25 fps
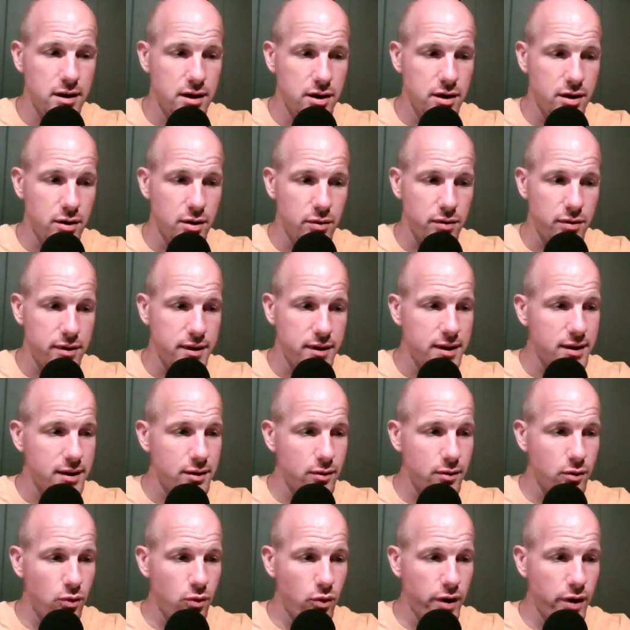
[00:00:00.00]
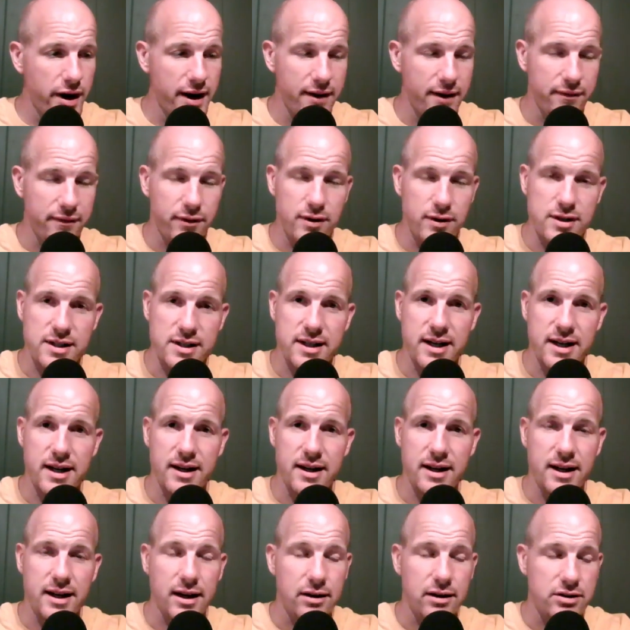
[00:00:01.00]
you know, when I first got
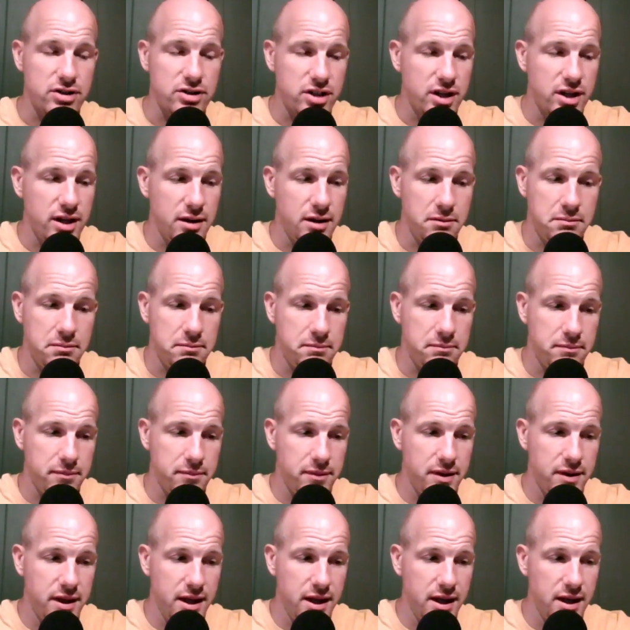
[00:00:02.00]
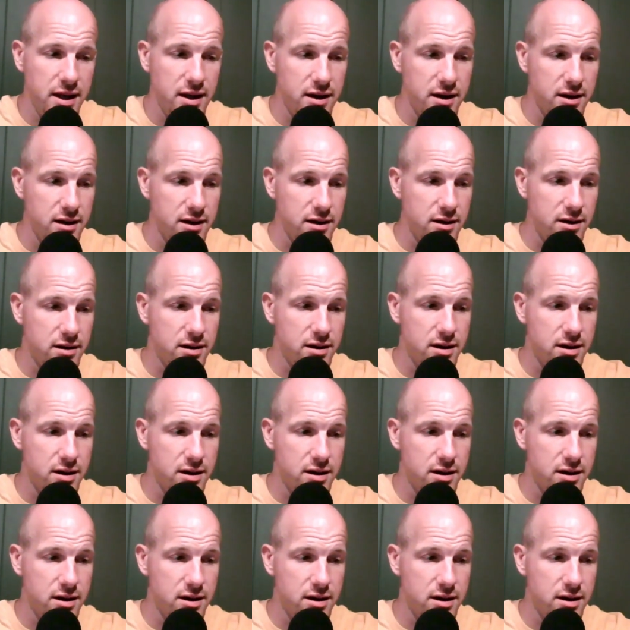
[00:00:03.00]
out of college, again, the